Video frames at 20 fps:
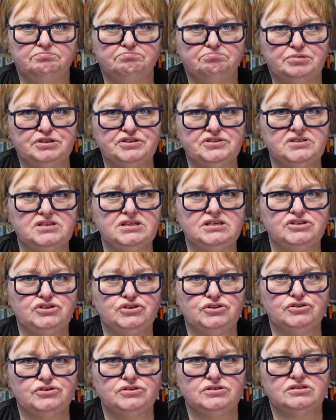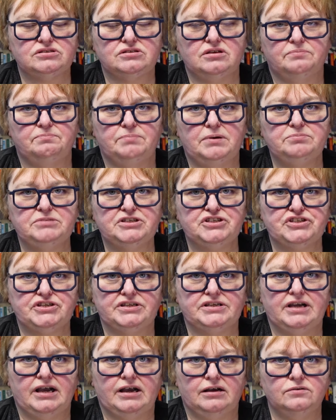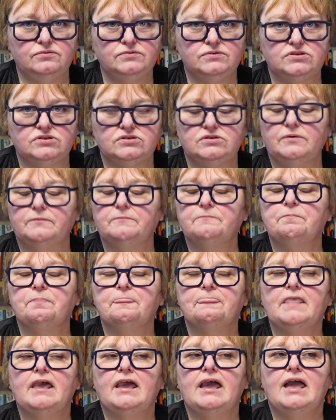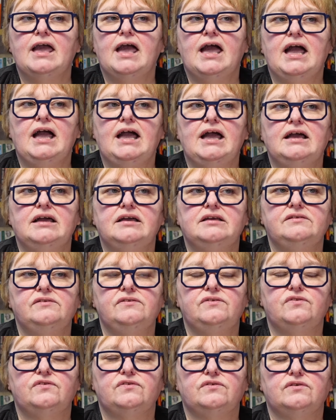prestigious publishing house. And